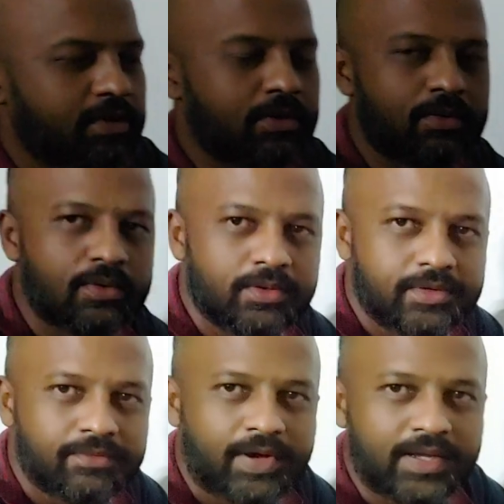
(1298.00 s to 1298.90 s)
we don't know
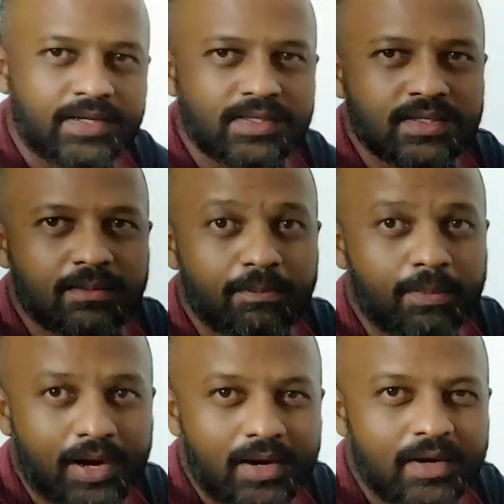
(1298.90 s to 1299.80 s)
this virus,
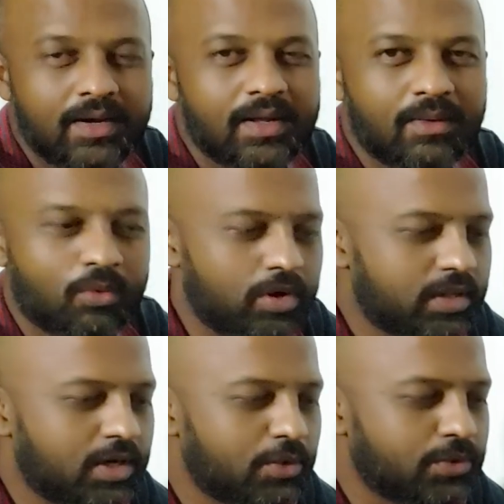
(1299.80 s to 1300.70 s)
but what
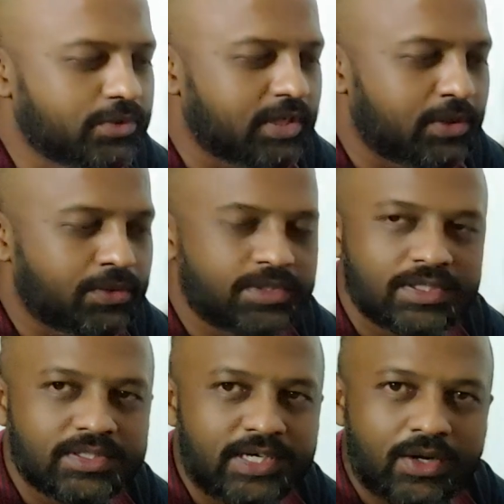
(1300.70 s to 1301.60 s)
they do is they don't
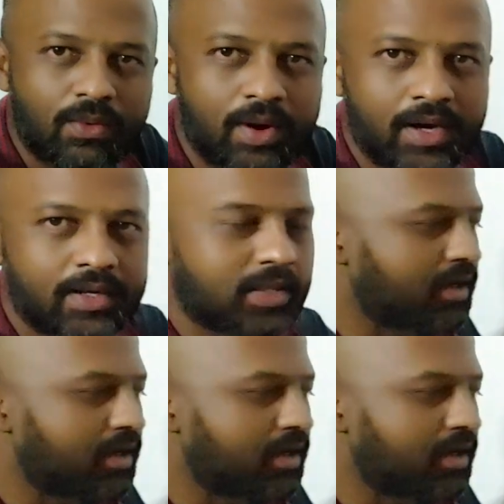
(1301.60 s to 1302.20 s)
just sit quiet,